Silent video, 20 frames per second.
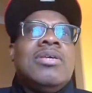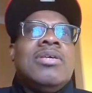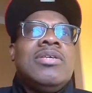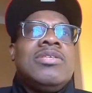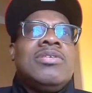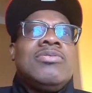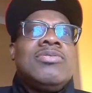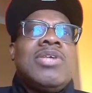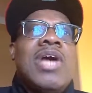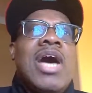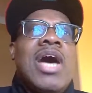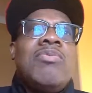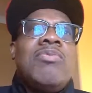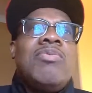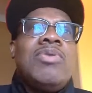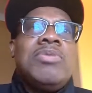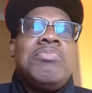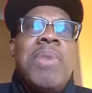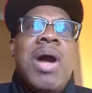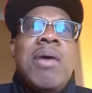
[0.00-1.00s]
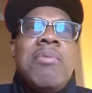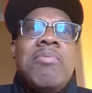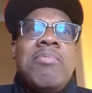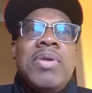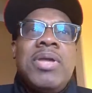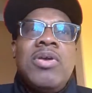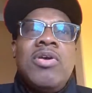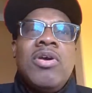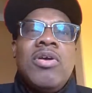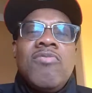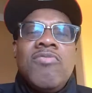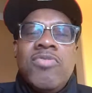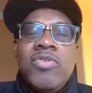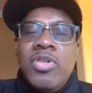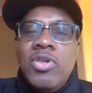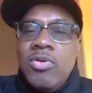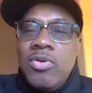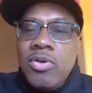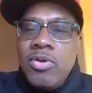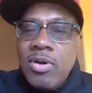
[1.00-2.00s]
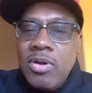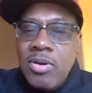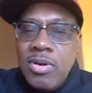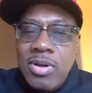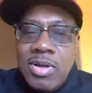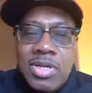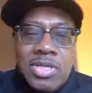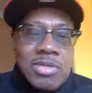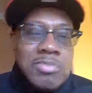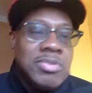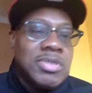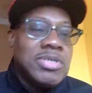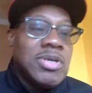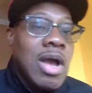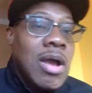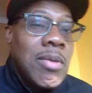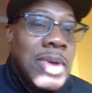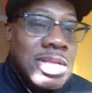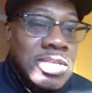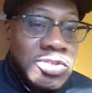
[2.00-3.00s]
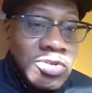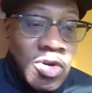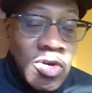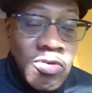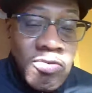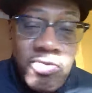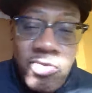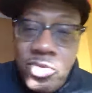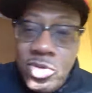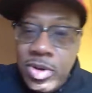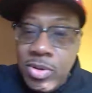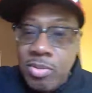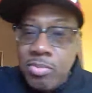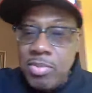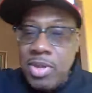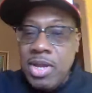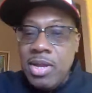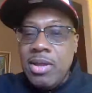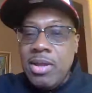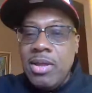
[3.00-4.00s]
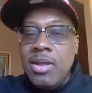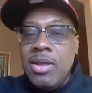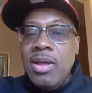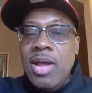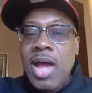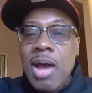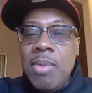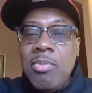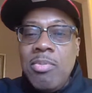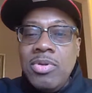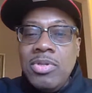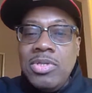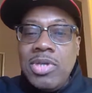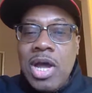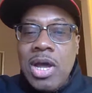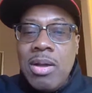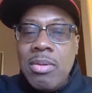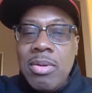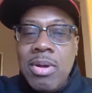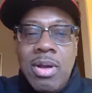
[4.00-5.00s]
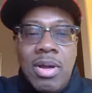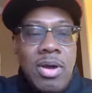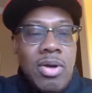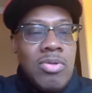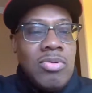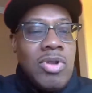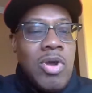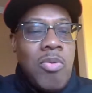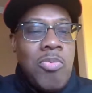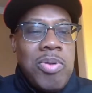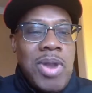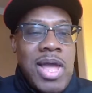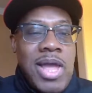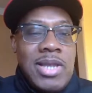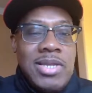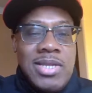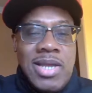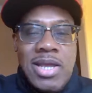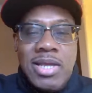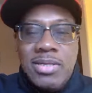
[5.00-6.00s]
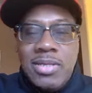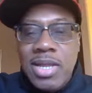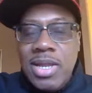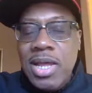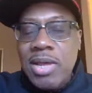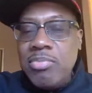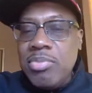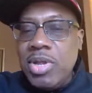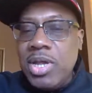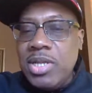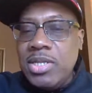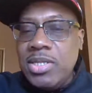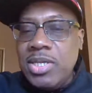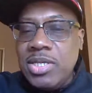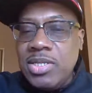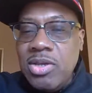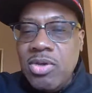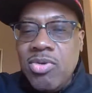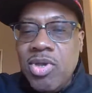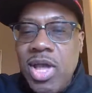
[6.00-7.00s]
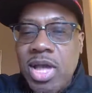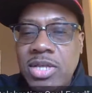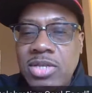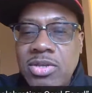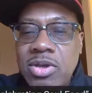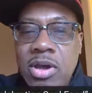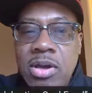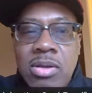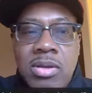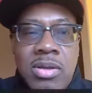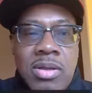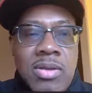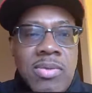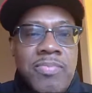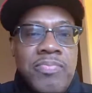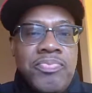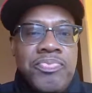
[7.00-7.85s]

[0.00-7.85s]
So tell me, what mama be cooking for you, girl? Because I'm going to talk about soul food in a minute. I'm going to talk about, no plantains? I like plantains. Okay, it's all good.